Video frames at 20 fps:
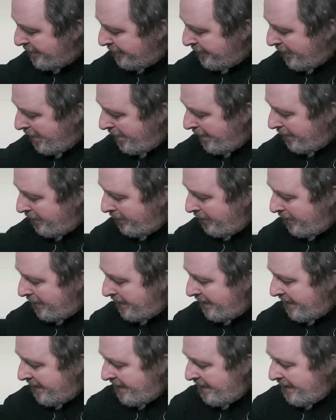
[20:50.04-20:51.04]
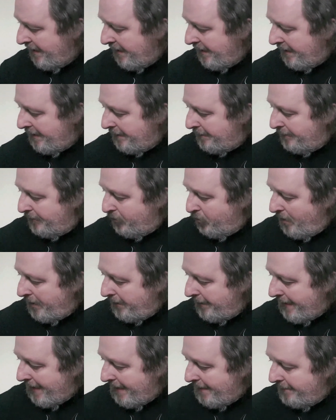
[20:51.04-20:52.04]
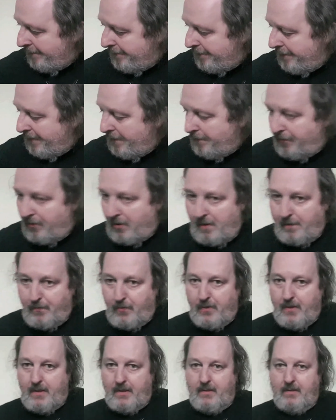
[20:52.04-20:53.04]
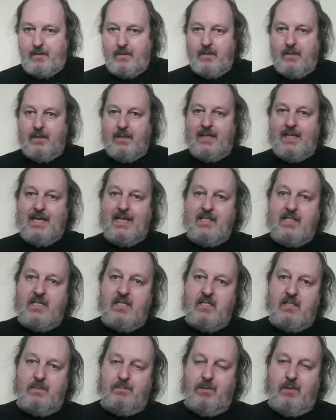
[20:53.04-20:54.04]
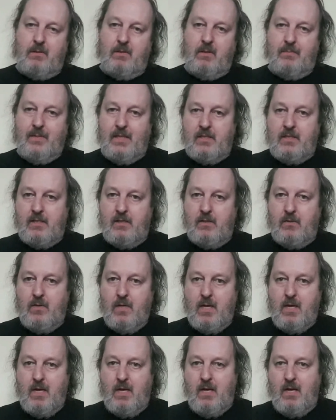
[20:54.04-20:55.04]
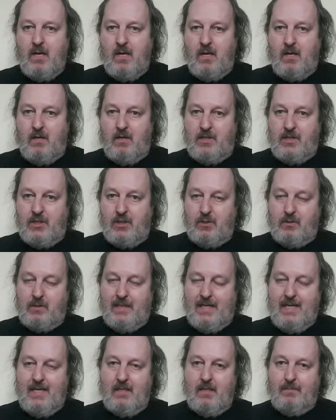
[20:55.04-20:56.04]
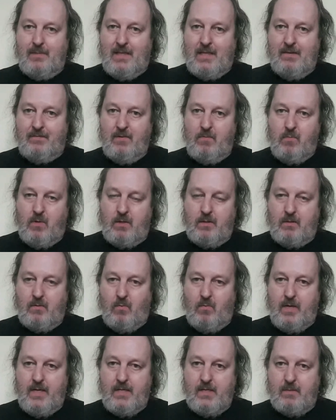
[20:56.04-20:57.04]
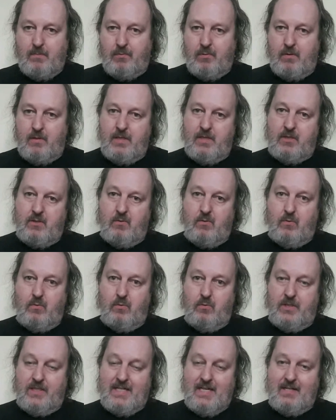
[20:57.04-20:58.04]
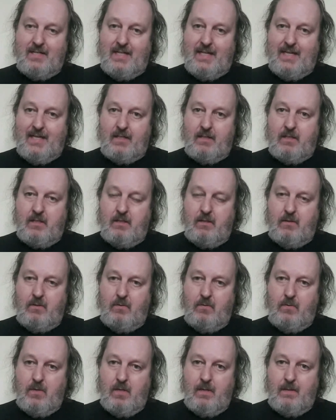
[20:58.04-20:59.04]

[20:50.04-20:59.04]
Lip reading: file, when I have the appropriate cases to put them into. I shall either be giving one away as a prize or sending it to